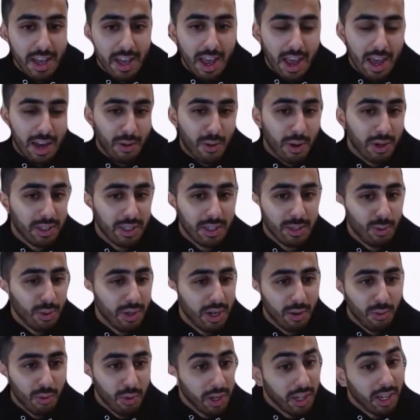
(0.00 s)
and questions we
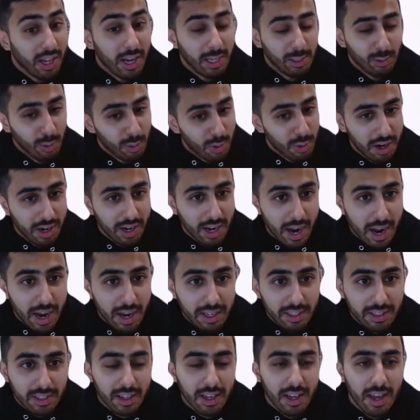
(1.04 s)
didn't realize we wanted to
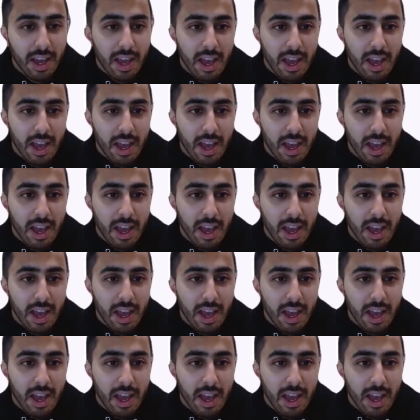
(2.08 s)
ask.